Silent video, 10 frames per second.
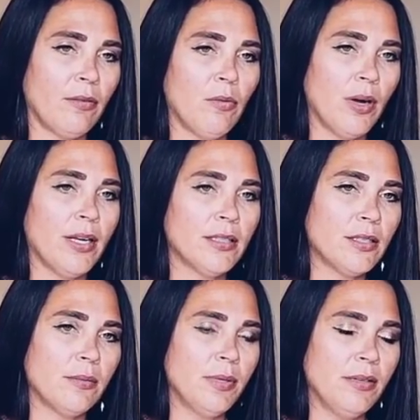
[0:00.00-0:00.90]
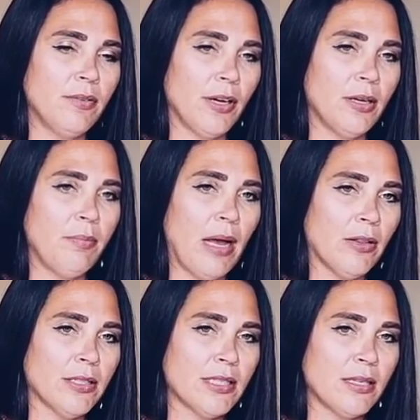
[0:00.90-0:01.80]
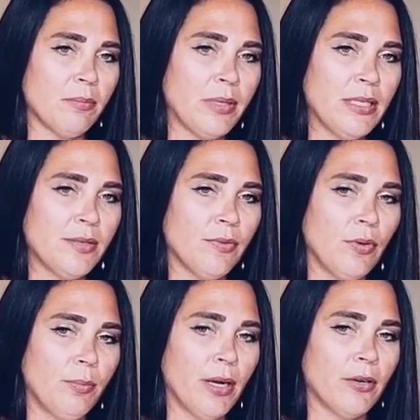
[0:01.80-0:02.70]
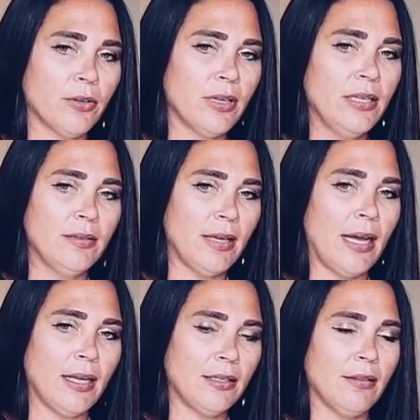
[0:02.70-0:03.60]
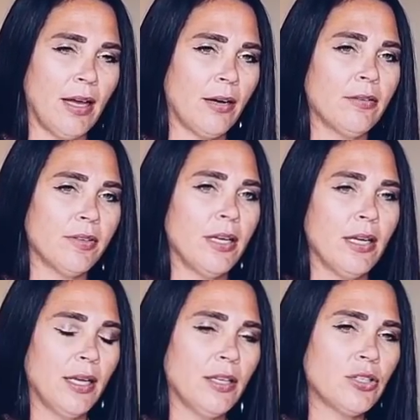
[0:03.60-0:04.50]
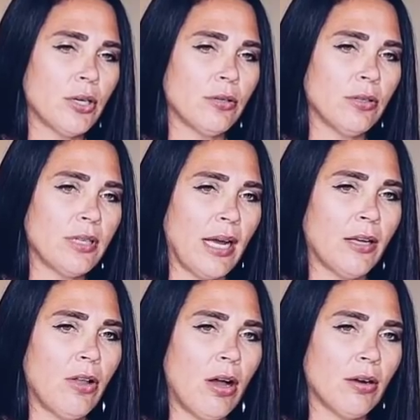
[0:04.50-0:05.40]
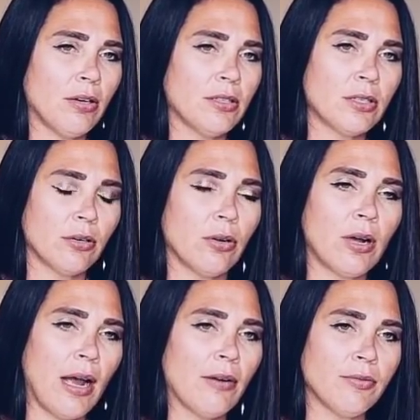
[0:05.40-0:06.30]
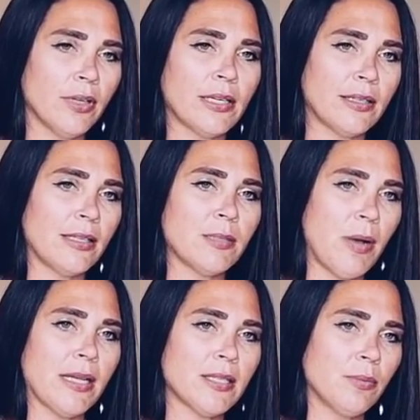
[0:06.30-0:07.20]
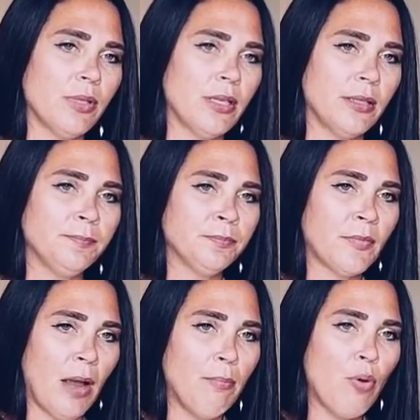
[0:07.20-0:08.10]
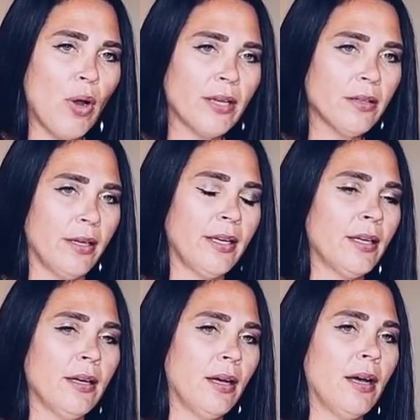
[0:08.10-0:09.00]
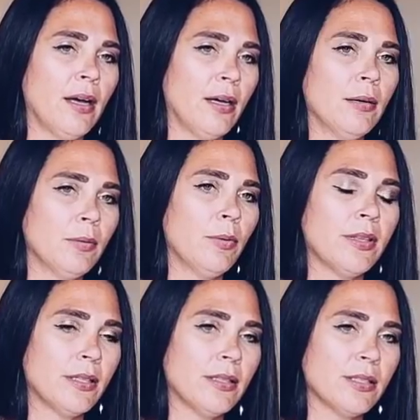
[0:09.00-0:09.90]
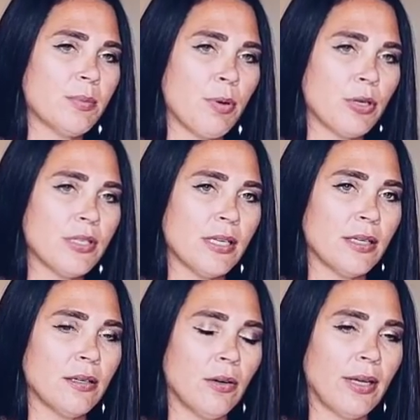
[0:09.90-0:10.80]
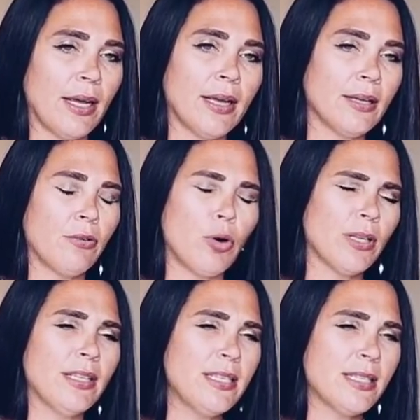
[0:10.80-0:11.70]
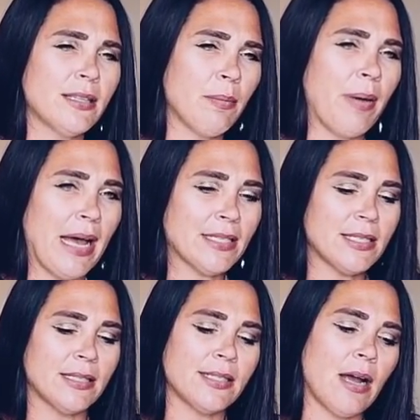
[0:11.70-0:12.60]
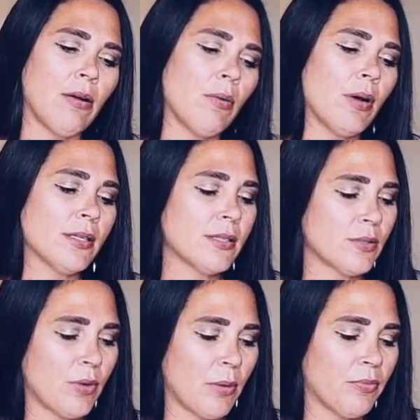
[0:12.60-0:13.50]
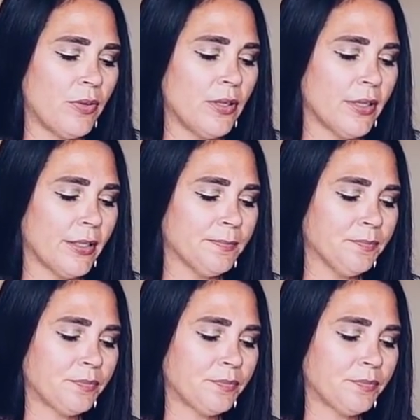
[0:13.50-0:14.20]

wanting to be very balanced and peaceful, but underneath that, a lot of internal dialogue or internal conflict that's possibly boiling um, within this person, okay? Or at least in the past, that's how it was, is what I'm feeling